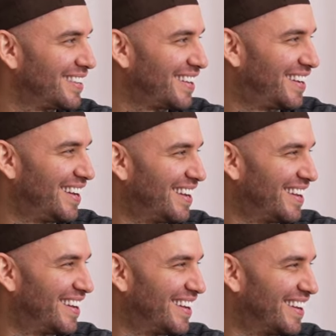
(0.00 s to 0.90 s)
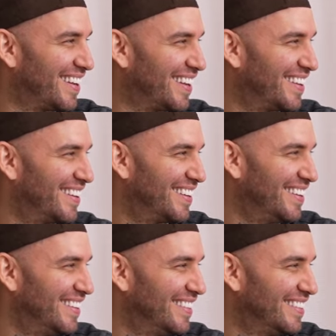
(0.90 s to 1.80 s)

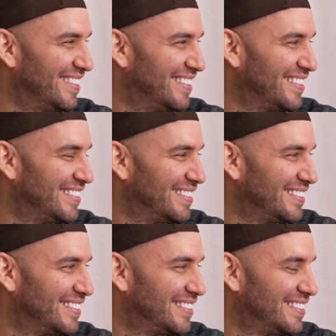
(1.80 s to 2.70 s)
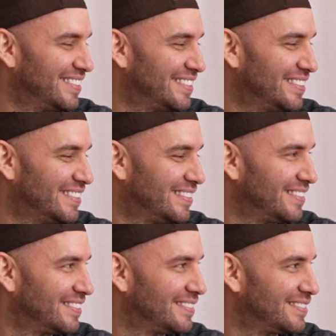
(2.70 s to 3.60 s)

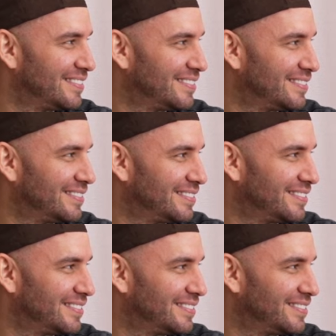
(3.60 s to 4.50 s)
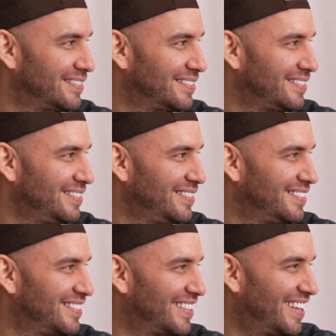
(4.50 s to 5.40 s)

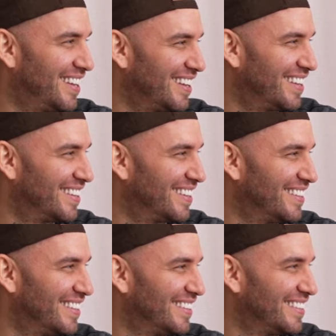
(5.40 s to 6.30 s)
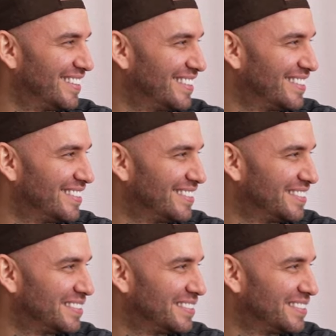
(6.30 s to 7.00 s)
(not speaking)